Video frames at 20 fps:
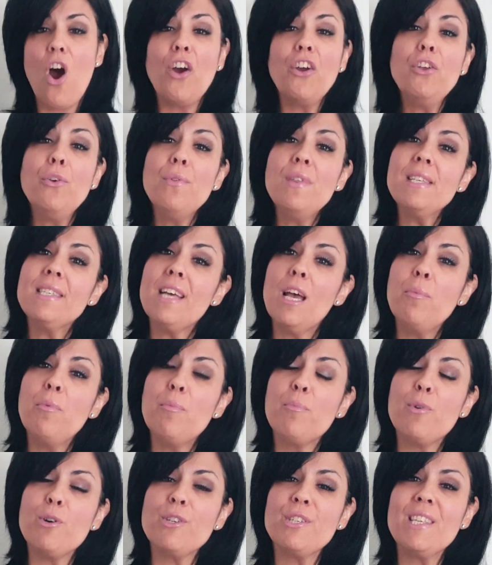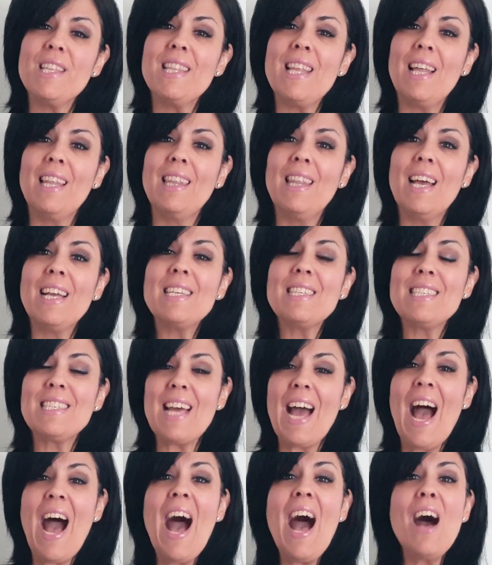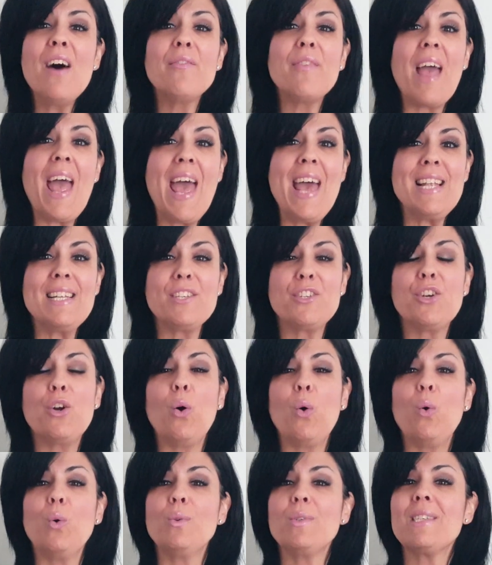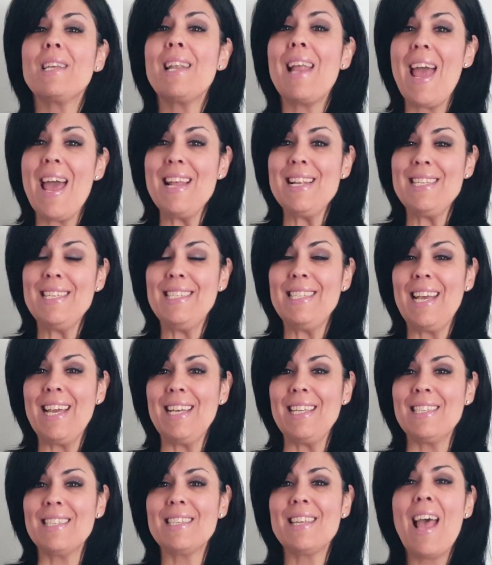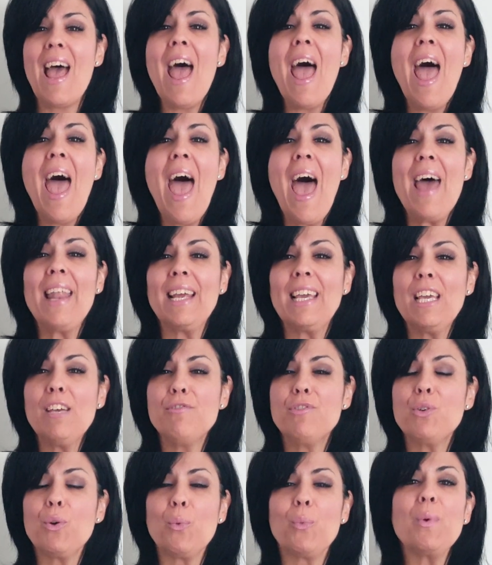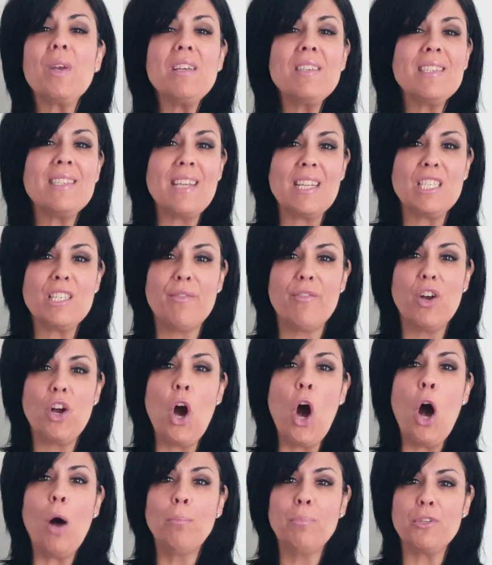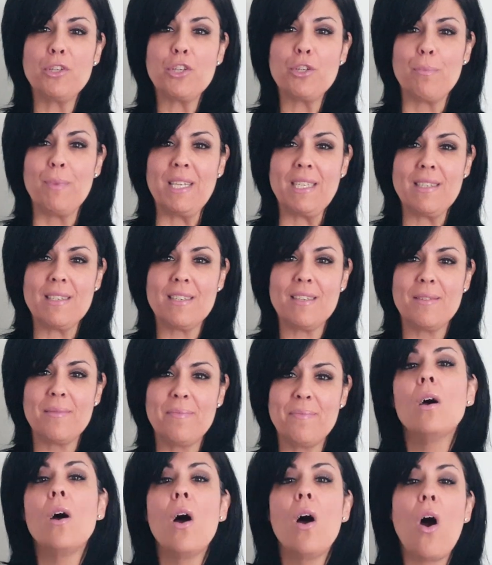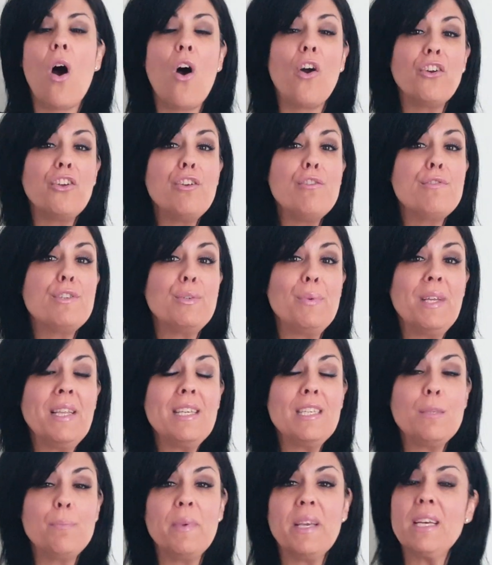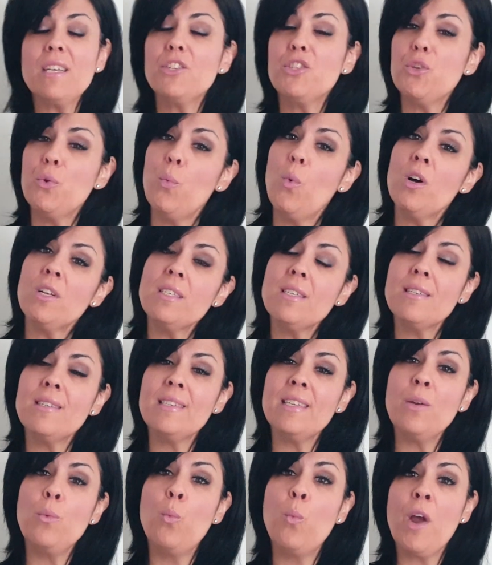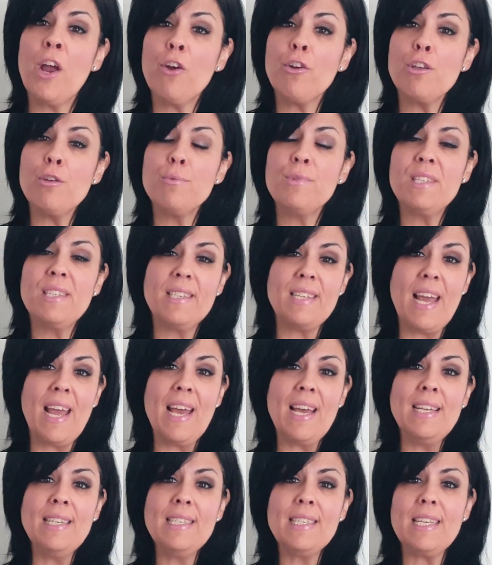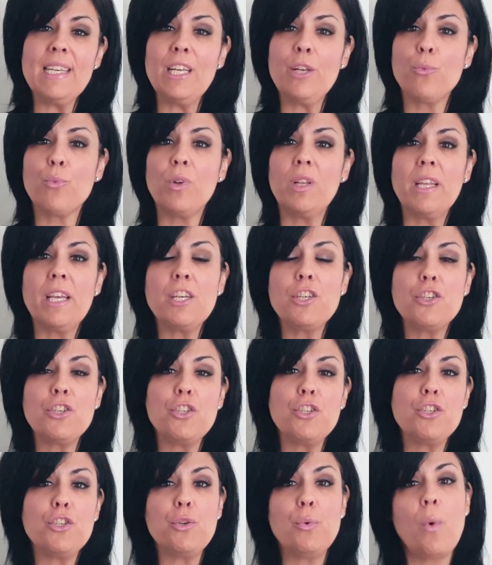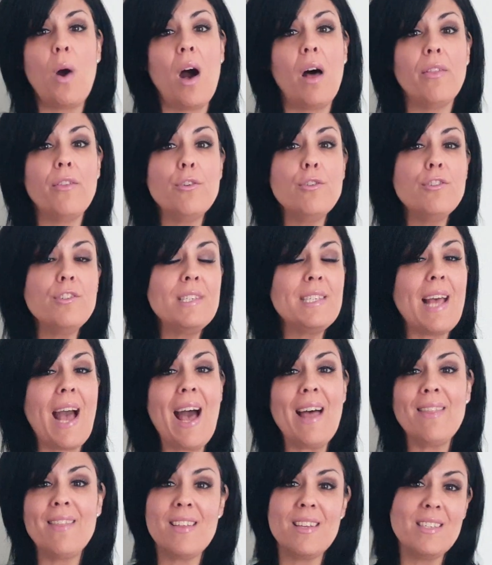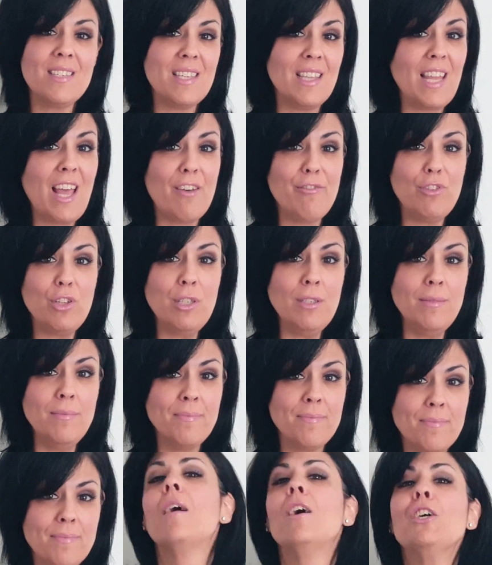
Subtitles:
Are you the type of person that likes to have end goals and end dates, and it gives you a real sense of accomplishment? Are you doing this because you want to see where you stand in relation to others at this level?